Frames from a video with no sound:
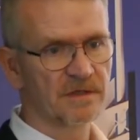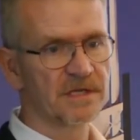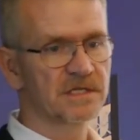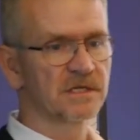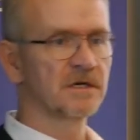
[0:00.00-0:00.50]

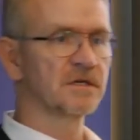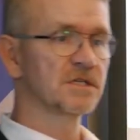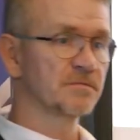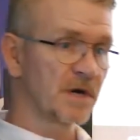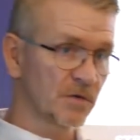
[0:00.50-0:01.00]
These are
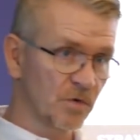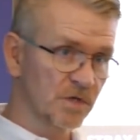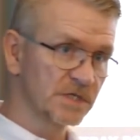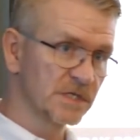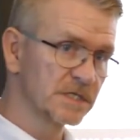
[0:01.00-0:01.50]

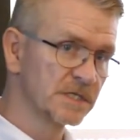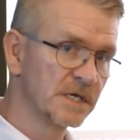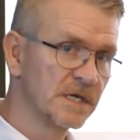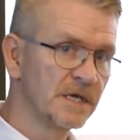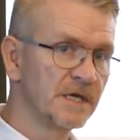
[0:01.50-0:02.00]
smartwatches.
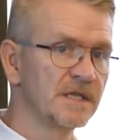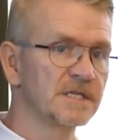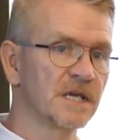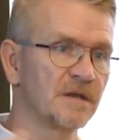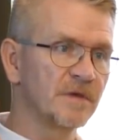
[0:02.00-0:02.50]
These
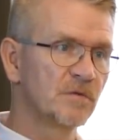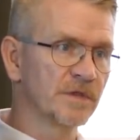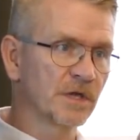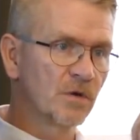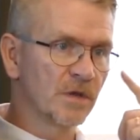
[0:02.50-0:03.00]
can be what
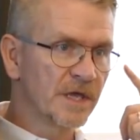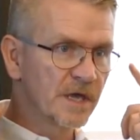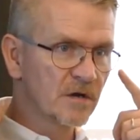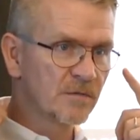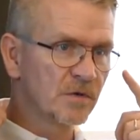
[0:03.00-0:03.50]
they call
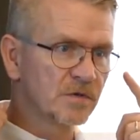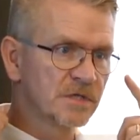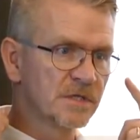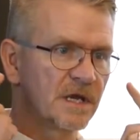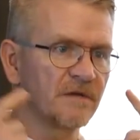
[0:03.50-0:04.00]

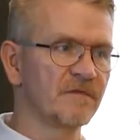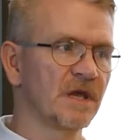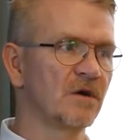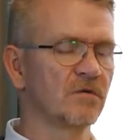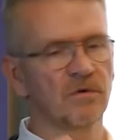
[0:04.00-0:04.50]
hearables that have
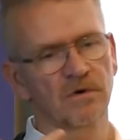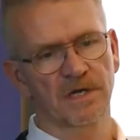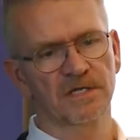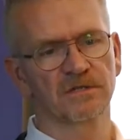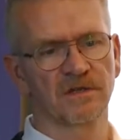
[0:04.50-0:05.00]
now all
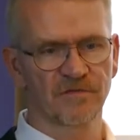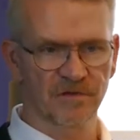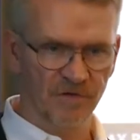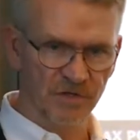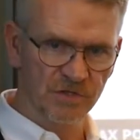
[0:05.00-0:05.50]
kinds of different
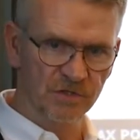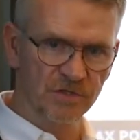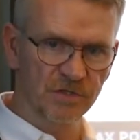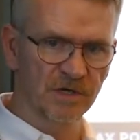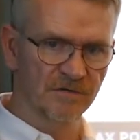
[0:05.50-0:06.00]

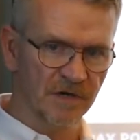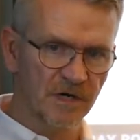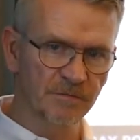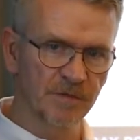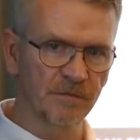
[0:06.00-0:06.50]
functions. You have a
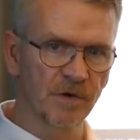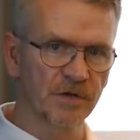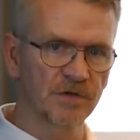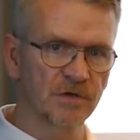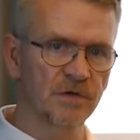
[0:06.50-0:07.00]
heartbeat
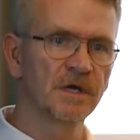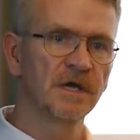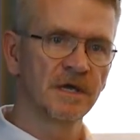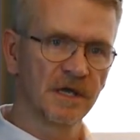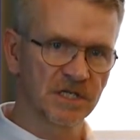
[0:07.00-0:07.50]
monitor
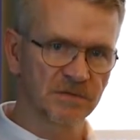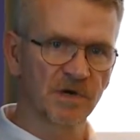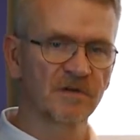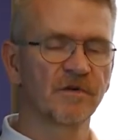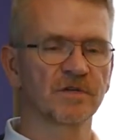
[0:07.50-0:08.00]
and
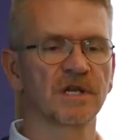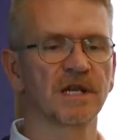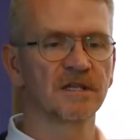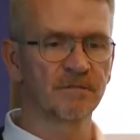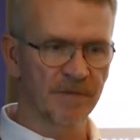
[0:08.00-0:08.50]
smart
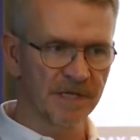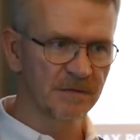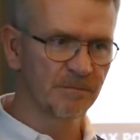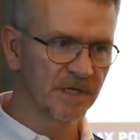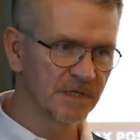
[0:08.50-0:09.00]
functionality
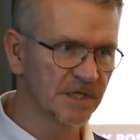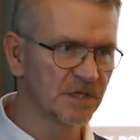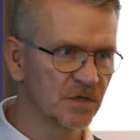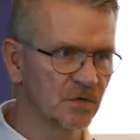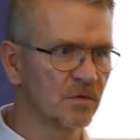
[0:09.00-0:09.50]
built
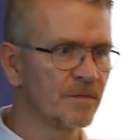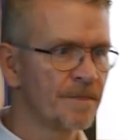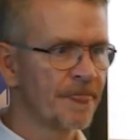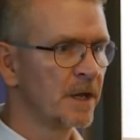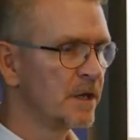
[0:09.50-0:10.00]
into
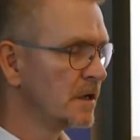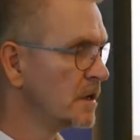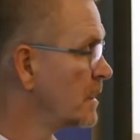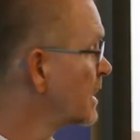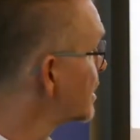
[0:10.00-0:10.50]

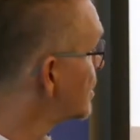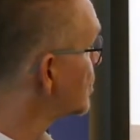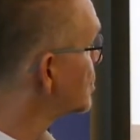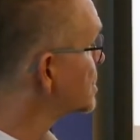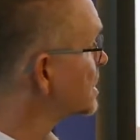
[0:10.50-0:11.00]

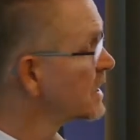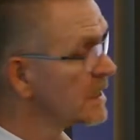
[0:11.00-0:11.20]
hearables.